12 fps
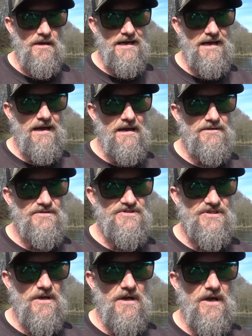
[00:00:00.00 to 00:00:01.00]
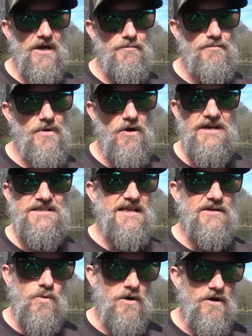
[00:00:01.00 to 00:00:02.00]
And I
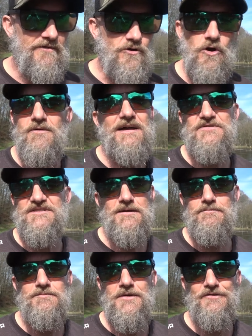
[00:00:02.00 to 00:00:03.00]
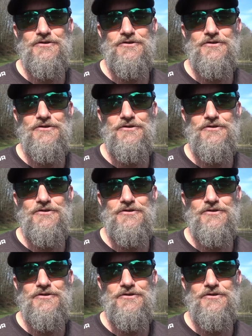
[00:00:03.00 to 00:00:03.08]
said, well, I've got to have some.